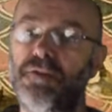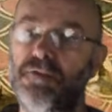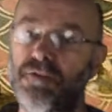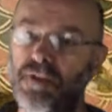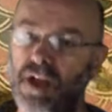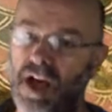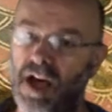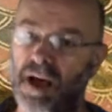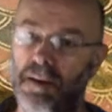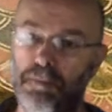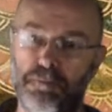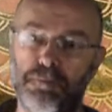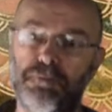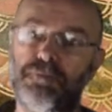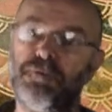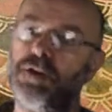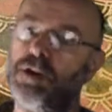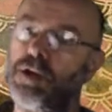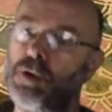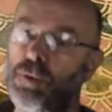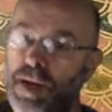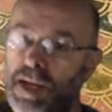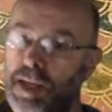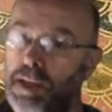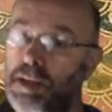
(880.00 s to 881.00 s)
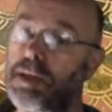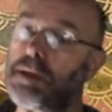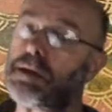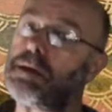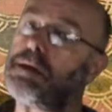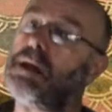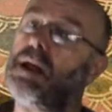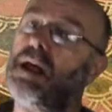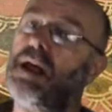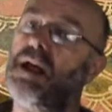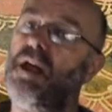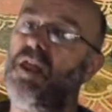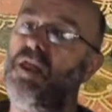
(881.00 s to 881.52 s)
The Greeks
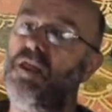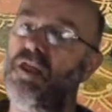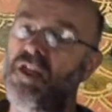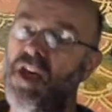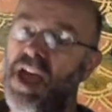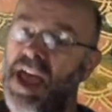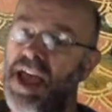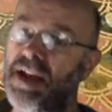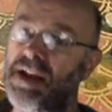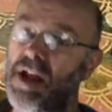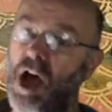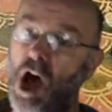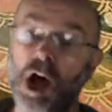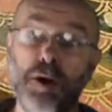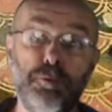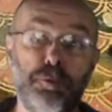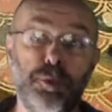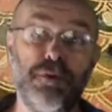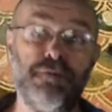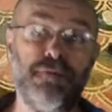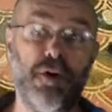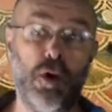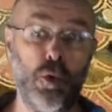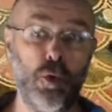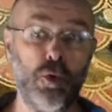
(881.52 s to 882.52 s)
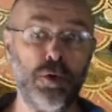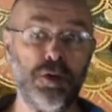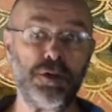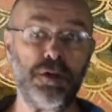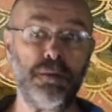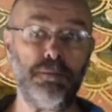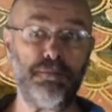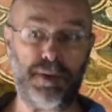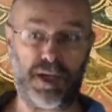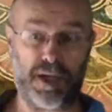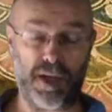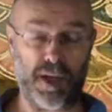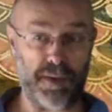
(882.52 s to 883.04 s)
then, unprovoked,
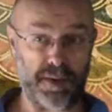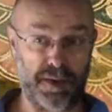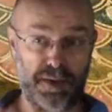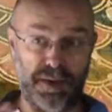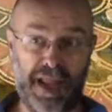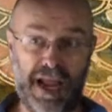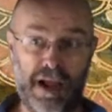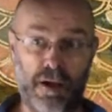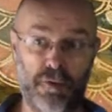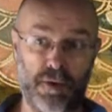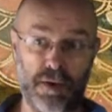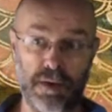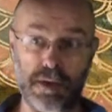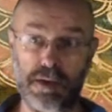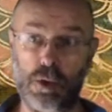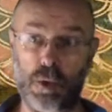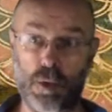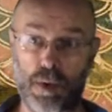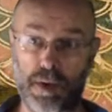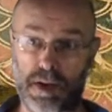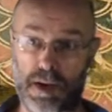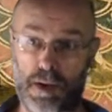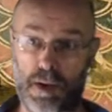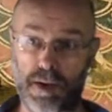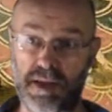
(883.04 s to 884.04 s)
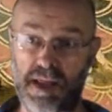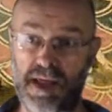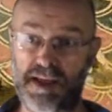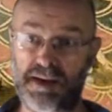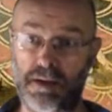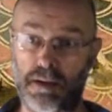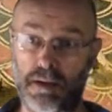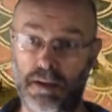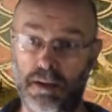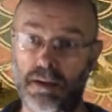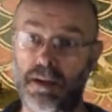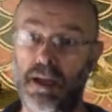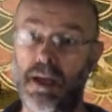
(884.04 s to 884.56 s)
because now the scores are
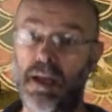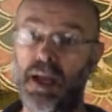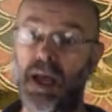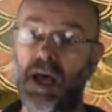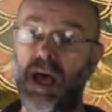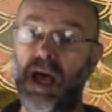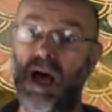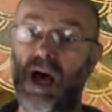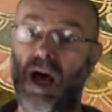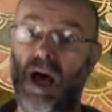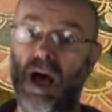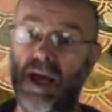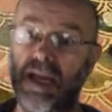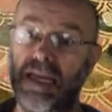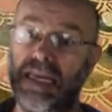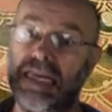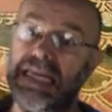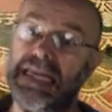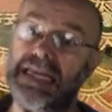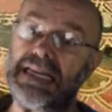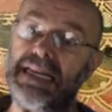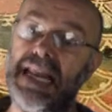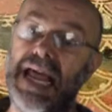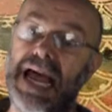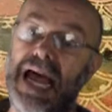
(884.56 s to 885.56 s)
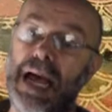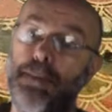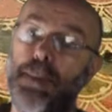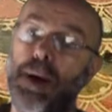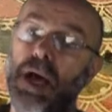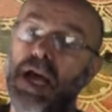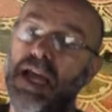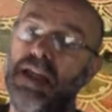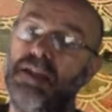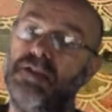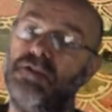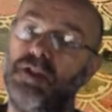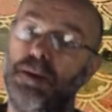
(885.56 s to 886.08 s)
settled, kidnap
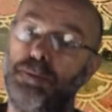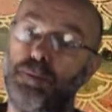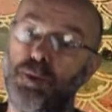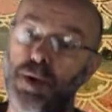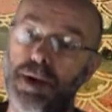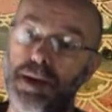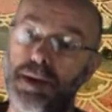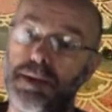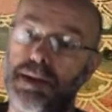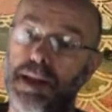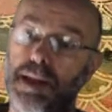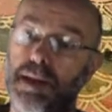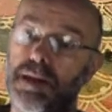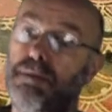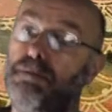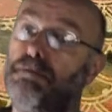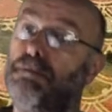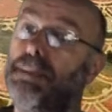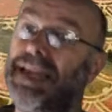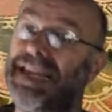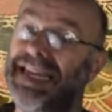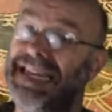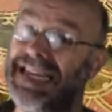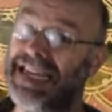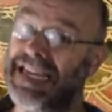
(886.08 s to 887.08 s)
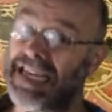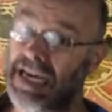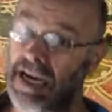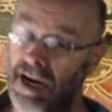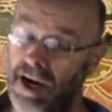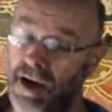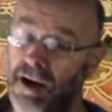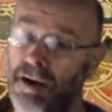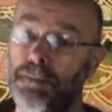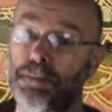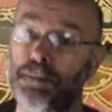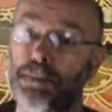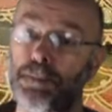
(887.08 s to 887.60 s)
the princess
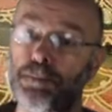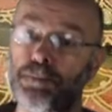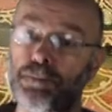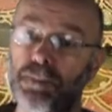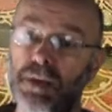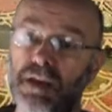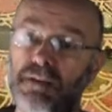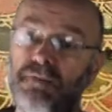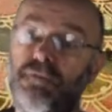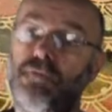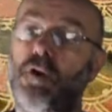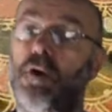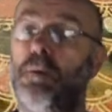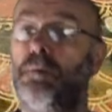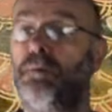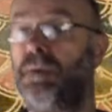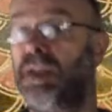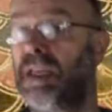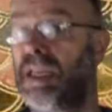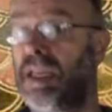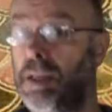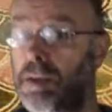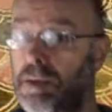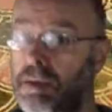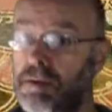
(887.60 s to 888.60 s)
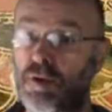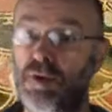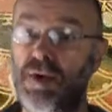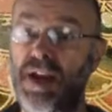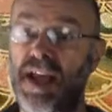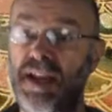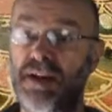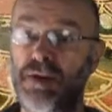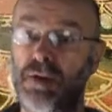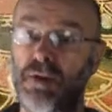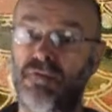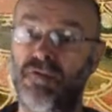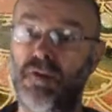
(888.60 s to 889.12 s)
Medea from the eastern
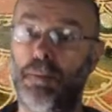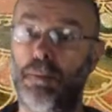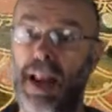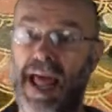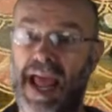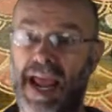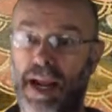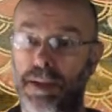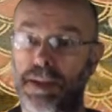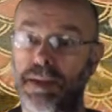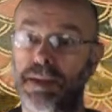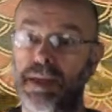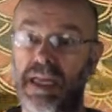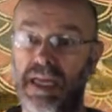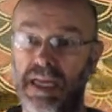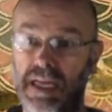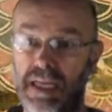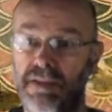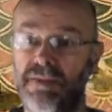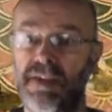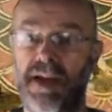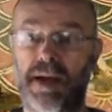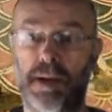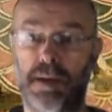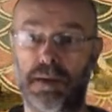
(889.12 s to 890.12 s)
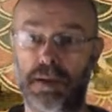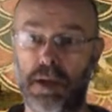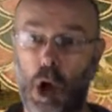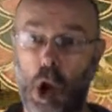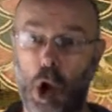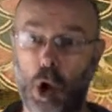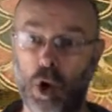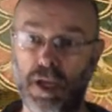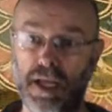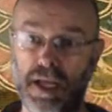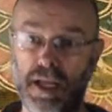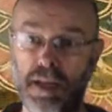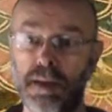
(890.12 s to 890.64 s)
end of the Black Sea, that is
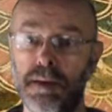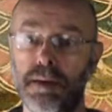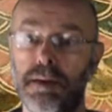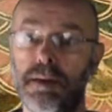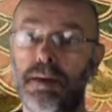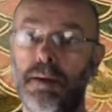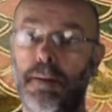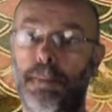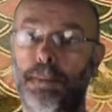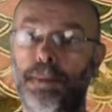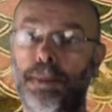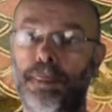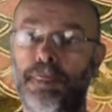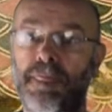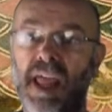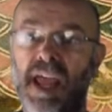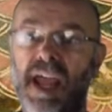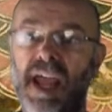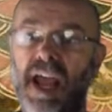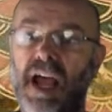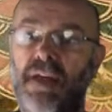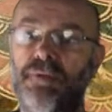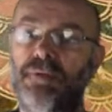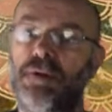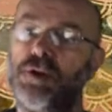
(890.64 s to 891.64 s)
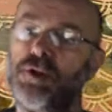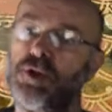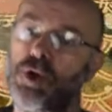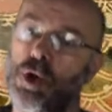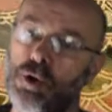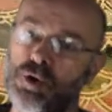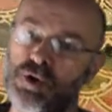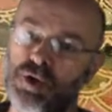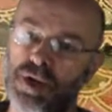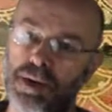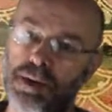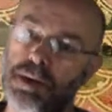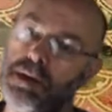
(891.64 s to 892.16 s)
Colchis. And the
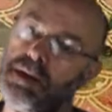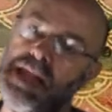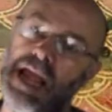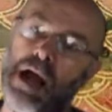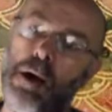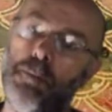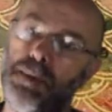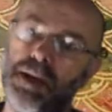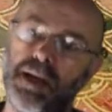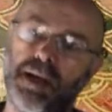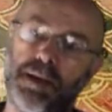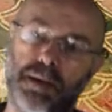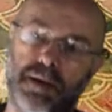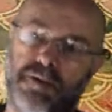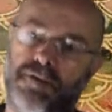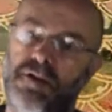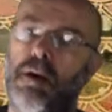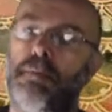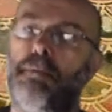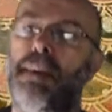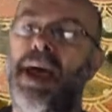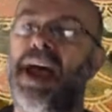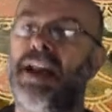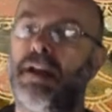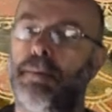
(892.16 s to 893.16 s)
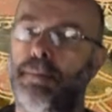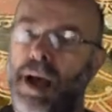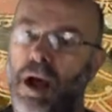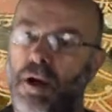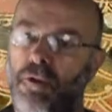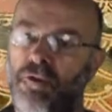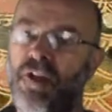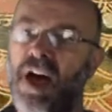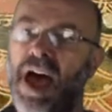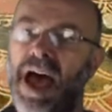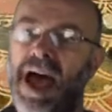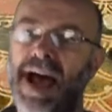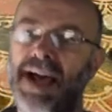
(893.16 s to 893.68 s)
Trojans, now because they're mad
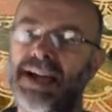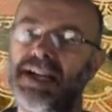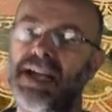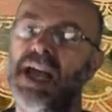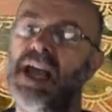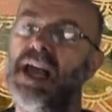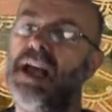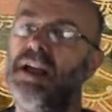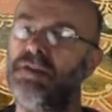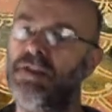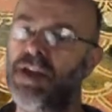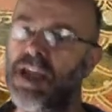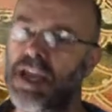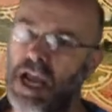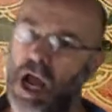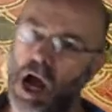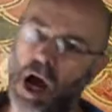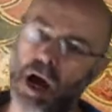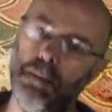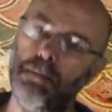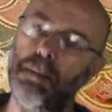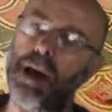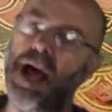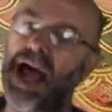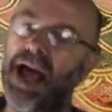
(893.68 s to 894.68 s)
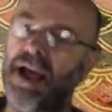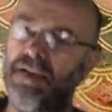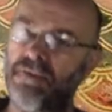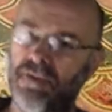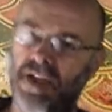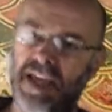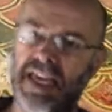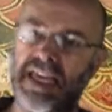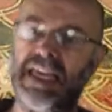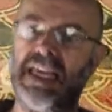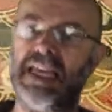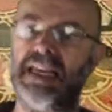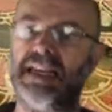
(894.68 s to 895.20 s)
about that, they come and
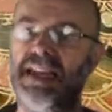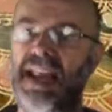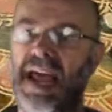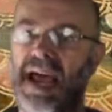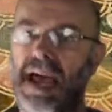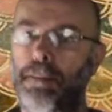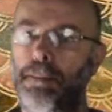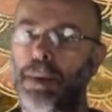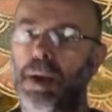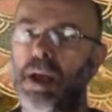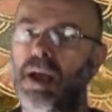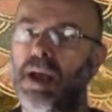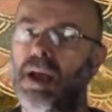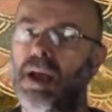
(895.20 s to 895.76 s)
they kidnap